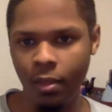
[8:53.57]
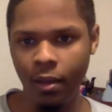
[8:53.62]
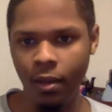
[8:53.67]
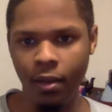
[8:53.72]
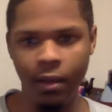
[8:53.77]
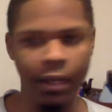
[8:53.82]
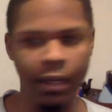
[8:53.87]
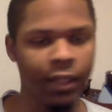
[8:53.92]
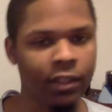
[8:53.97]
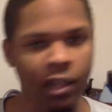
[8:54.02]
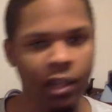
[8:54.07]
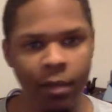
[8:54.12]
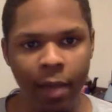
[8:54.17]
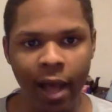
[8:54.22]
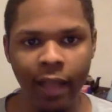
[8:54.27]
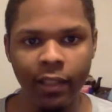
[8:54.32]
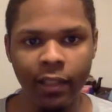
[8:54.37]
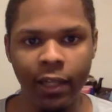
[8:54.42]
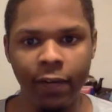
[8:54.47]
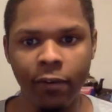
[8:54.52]
get to the
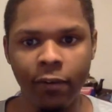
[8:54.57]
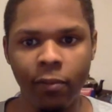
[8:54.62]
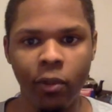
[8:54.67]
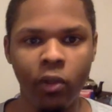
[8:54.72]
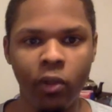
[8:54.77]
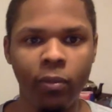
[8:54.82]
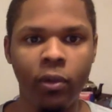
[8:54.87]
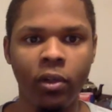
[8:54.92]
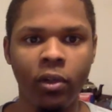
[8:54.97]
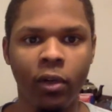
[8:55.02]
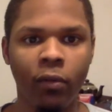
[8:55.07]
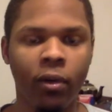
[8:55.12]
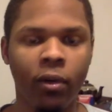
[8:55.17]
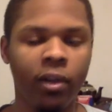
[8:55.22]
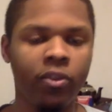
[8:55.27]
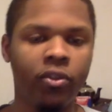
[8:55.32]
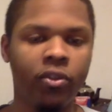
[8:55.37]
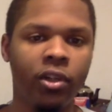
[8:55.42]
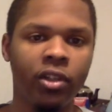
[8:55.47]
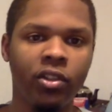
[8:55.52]
basket every blue moon and run
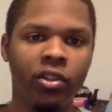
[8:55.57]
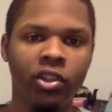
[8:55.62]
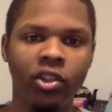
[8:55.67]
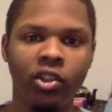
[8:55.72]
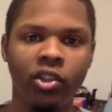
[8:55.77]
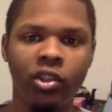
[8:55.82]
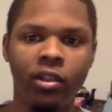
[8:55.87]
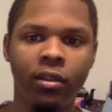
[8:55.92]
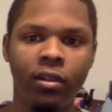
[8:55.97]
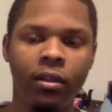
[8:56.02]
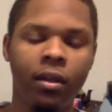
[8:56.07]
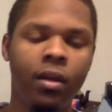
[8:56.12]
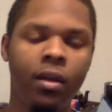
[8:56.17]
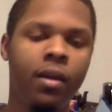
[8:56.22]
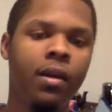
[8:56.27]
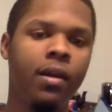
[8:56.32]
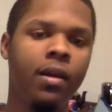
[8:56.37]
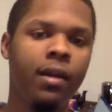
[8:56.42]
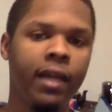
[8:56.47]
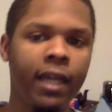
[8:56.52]
transition,
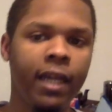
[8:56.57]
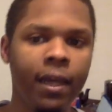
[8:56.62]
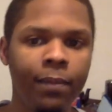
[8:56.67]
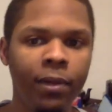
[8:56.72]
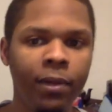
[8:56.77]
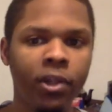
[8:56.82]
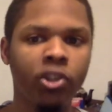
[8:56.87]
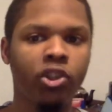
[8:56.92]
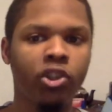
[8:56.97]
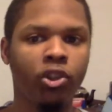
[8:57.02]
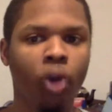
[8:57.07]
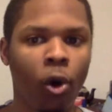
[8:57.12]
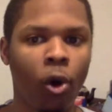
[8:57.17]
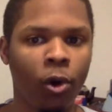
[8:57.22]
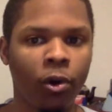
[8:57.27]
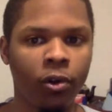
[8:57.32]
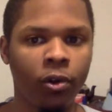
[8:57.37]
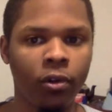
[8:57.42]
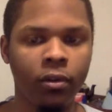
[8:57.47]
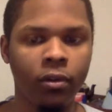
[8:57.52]
he'd be a
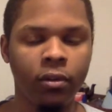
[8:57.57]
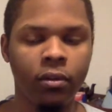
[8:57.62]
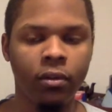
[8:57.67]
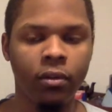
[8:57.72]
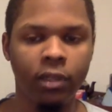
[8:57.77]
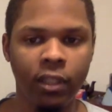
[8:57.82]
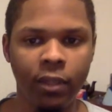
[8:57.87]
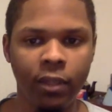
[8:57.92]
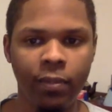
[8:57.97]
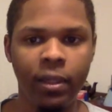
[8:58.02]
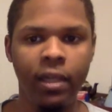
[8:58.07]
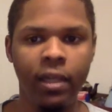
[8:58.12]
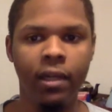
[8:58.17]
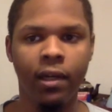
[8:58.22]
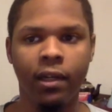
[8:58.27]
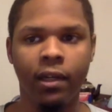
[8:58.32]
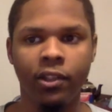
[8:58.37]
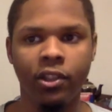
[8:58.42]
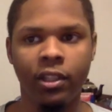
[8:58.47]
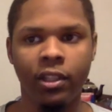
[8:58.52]
starter. He'd be a
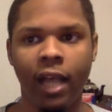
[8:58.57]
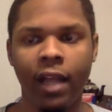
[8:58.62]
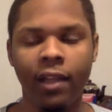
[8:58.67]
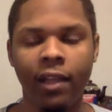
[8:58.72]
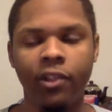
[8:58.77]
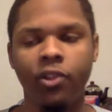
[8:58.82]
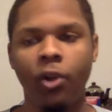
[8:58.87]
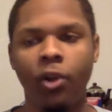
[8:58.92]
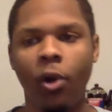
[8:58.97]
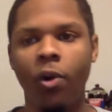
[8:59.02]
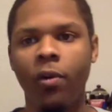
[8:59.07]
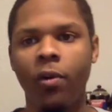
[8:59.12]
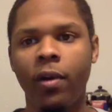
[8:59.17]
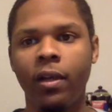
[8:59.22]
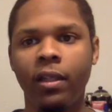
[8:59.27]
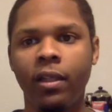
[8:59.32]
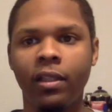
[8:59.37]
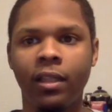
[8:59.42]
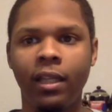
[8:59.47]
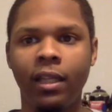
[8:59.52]
solid starter in
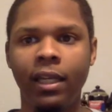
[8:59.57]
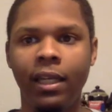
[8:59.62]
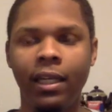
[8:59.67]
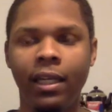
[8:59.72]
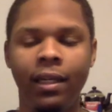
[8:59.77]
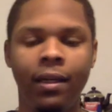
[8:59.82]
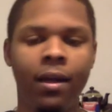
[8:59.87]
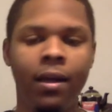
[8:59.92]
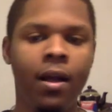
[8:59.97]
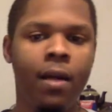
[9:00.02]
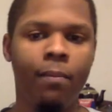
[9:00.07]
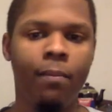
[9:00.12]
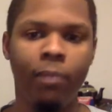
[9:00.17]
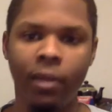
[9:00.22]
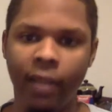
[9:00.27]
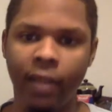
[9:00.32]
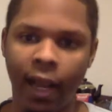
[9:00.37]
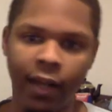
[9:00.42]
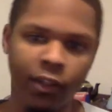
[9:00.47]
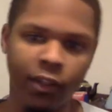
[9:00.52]
his league, but
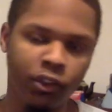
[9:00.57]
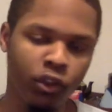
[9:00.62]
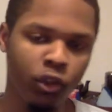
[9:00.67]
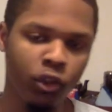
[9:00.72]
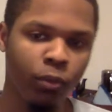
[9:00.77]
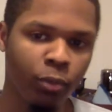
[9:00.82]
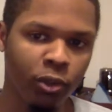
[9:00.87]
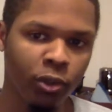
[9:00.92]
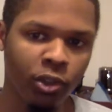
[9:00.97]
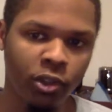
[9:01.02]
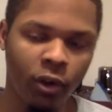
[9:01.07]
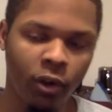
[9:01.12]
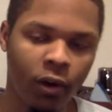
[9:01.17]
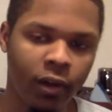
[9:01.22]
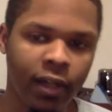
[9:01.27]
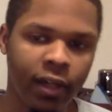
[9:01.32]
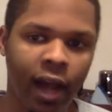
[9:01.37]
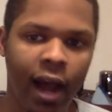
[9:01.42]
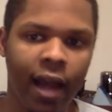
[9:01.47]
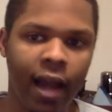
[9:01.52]
not a superstar
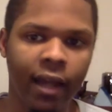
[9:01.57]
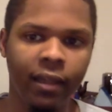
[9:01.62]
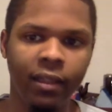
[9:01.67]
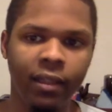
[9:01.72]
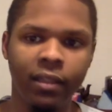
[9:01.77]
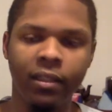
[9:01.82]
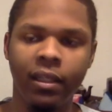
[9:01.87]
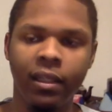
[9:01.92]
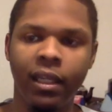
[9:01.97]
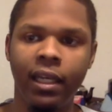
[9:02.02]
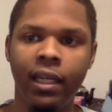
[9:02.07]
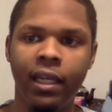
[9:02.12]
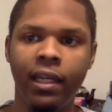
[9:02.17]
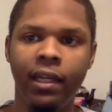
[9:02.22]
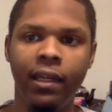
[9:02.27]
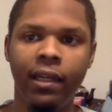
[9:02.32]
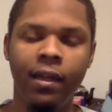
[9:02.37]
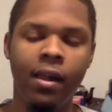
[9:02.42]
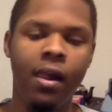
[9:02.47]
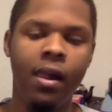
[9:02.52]
guy in his league.
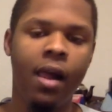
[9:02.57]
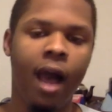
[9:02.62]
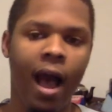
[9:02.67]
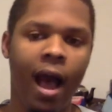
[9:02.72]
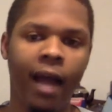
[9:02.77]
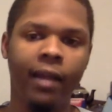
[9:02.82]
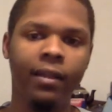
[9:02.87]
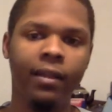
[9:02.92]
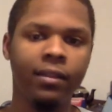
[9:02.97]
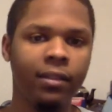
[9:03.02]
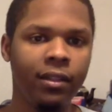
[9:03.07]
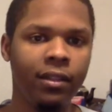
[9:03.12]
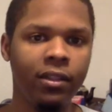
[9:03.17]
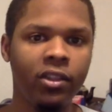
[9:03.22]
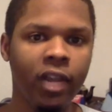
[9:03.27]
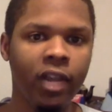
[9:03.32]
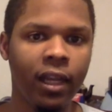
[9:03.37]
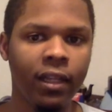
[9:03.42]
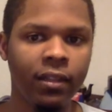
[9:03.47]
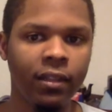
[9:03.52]
I can see
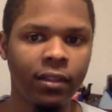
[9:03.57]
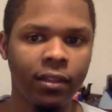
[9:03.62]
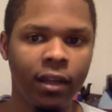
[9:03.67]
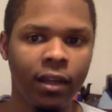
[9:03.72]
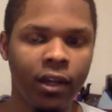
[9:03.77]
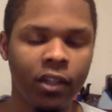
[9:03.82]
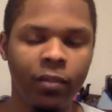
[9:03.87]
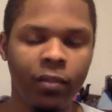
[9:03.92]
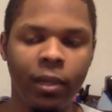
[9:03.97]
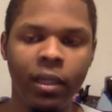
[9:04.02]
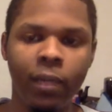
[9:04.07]
Jalen Suggs being a